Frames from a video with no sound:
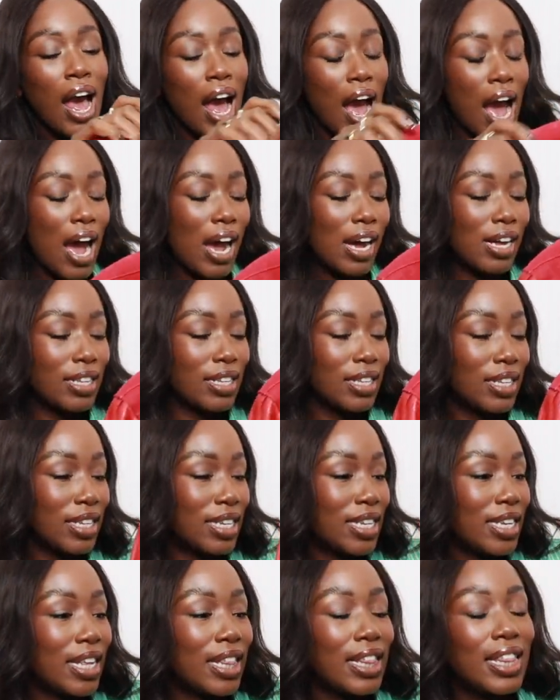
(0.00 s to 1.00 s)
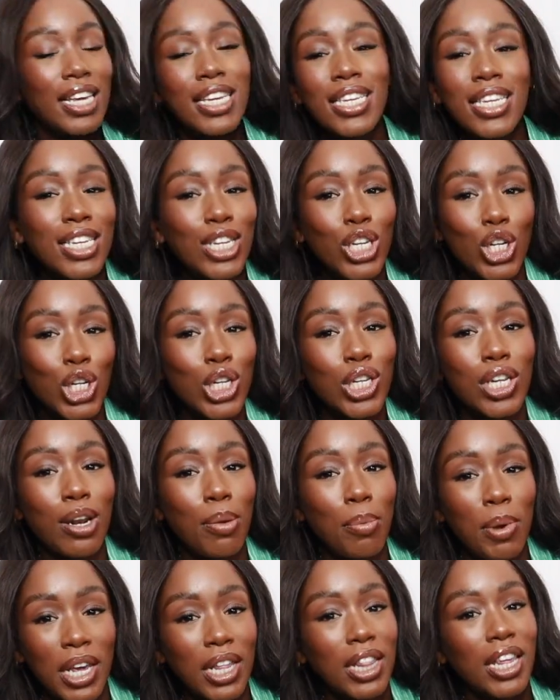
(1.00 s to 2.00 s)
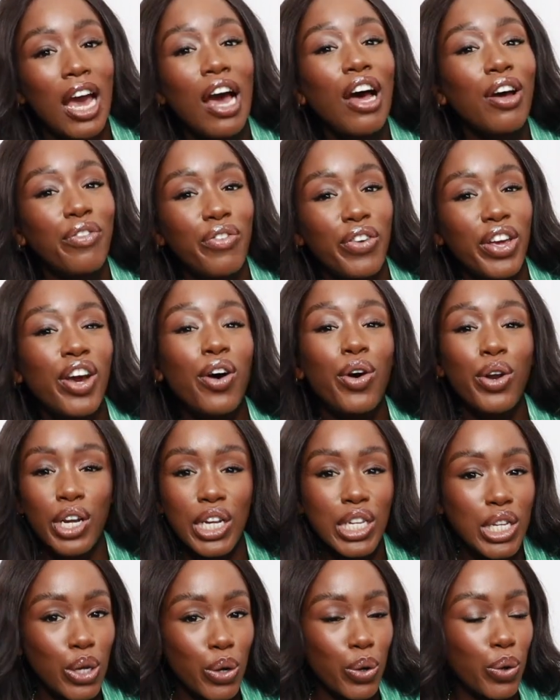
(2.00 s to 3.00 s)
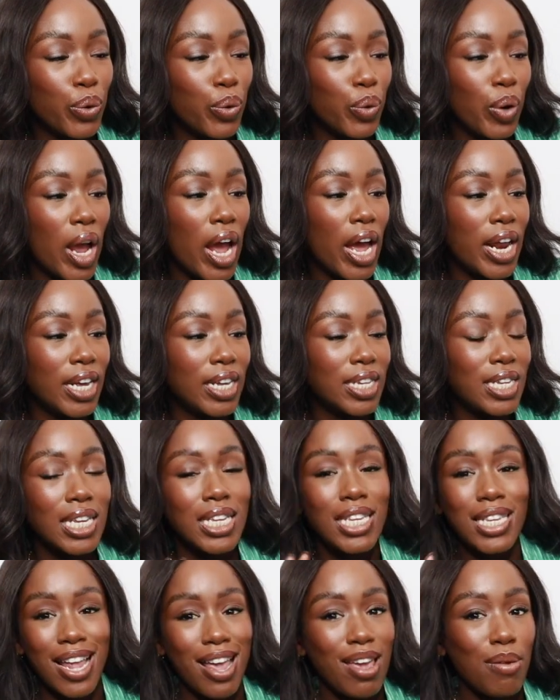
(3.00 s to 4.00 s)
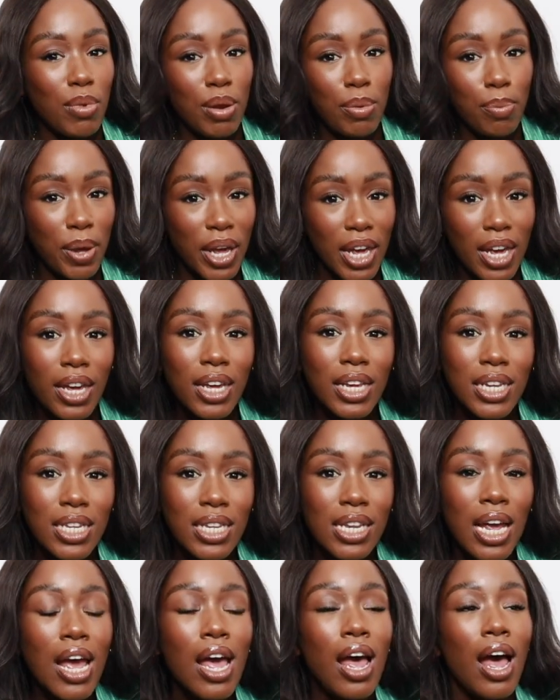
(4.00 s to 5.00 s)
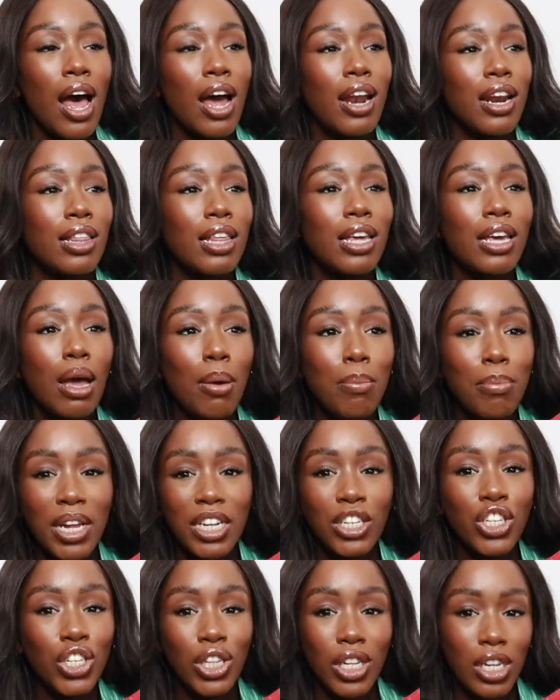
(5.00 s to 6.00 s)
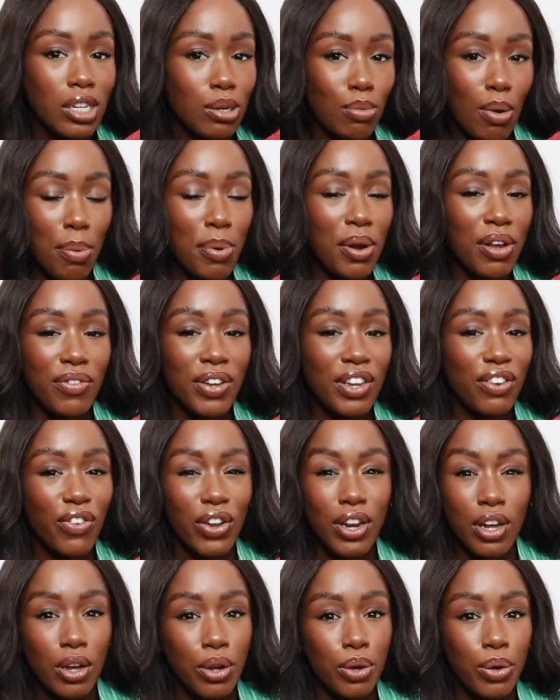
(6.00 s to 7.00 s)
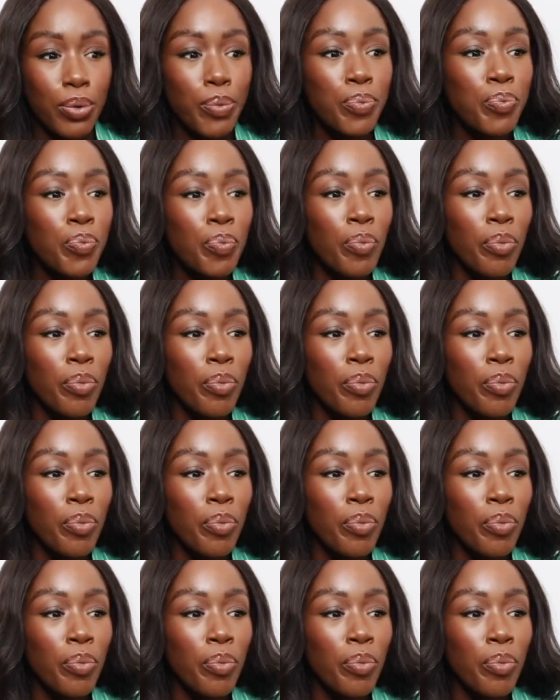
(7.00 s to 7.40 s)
And this is just gonna be the outfit on its own, and it's a statement piece. And I think I mentioned this in my previous video.